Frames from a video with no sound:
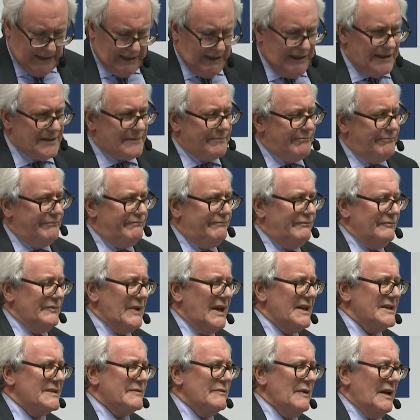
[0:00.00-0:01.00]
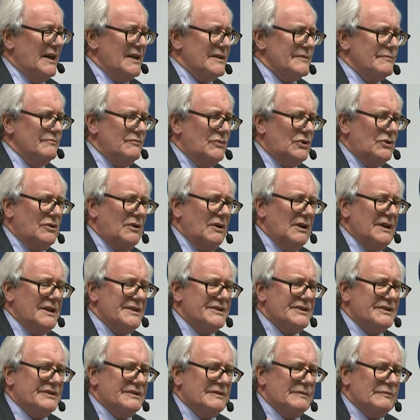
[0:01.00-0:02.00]
has more or
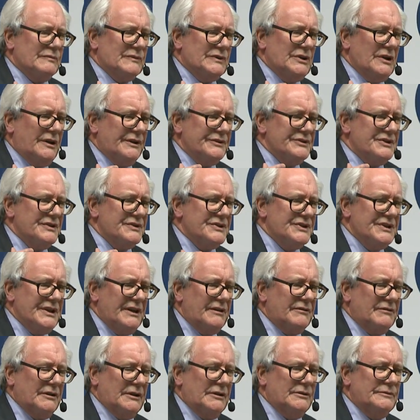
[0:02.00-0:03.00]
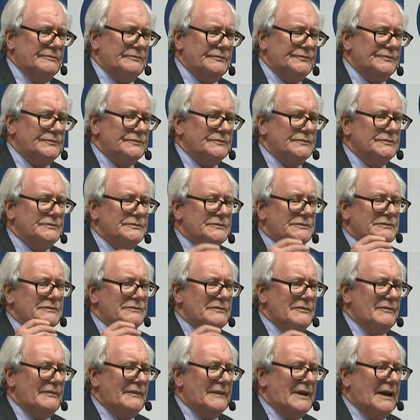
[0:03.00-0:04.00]
less gone to zero.
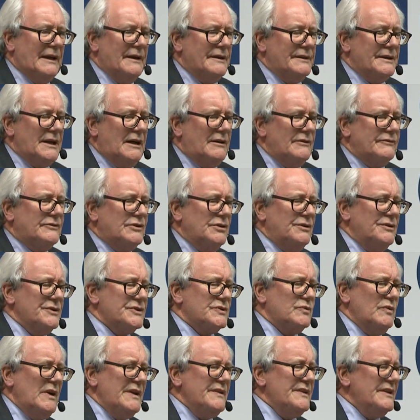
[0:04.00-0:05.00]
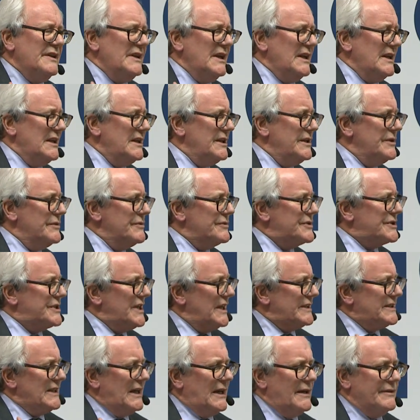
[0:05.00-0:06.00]
Now, of course, when the EU
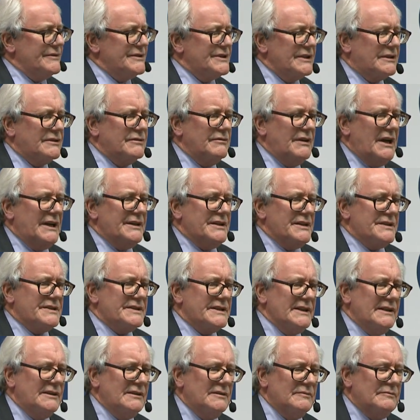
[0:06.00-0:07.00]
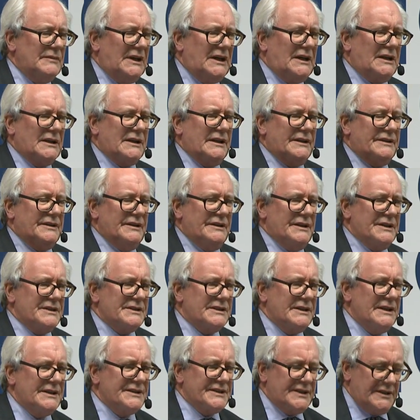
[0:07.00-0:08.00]
set out to create its single market and its
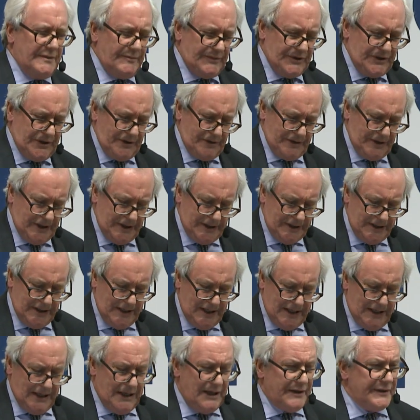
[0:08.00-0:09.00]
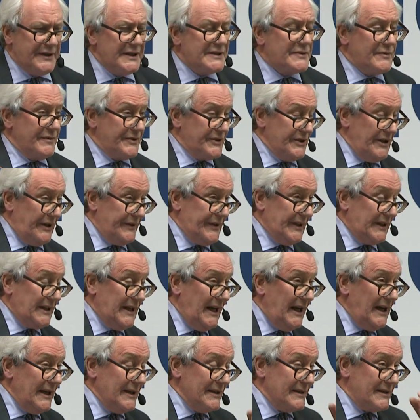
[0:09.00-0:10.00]
customs union, this was not the
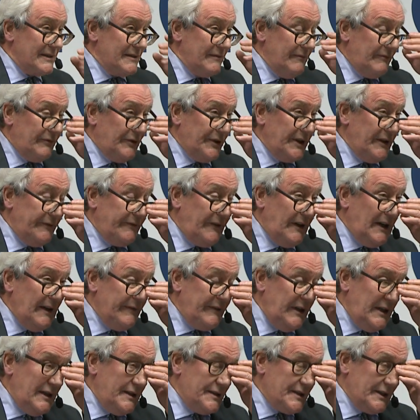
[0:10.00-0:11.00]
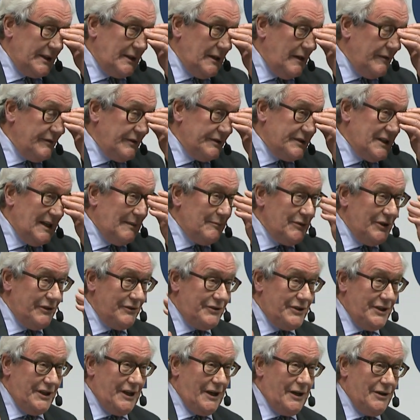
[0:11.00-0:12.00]
case. 45 years ago, the
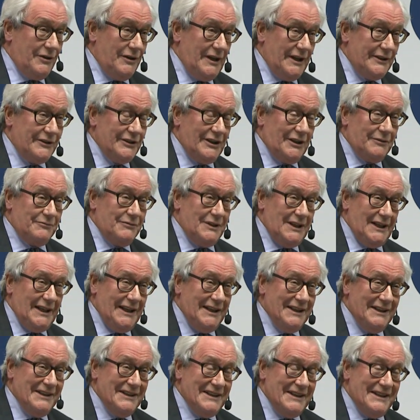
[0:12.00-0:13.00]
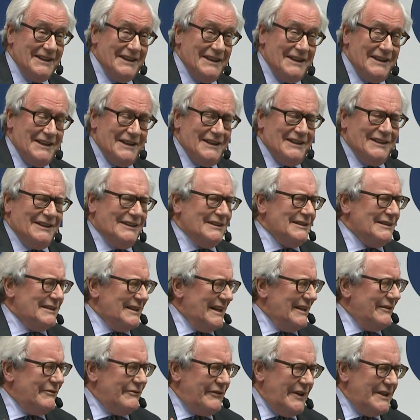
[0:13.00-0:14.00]
WTO had not really
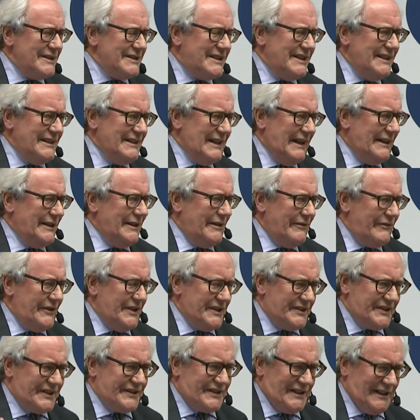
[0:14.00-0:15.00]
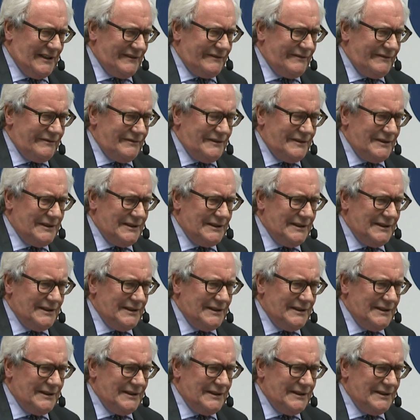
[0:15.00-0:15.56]
invented any of this stuff.